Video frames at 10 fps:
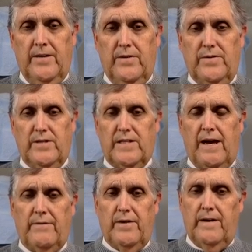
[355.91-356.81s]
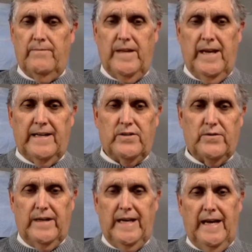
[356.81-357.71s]
You just have a
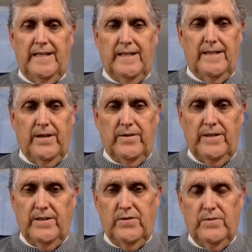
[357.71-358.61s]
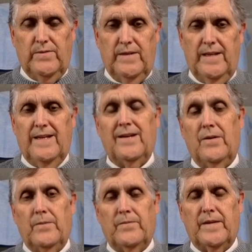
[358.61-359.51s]
extra gate in there that you, you
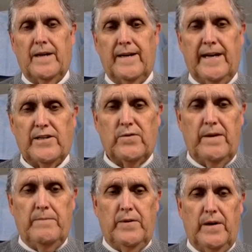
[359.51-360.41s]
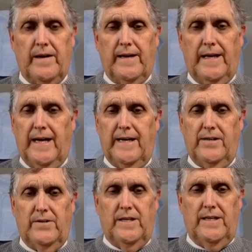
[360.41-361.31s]
know, an extra input on a gate
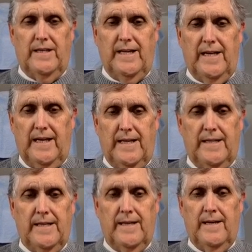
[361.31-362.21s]
you didn't need.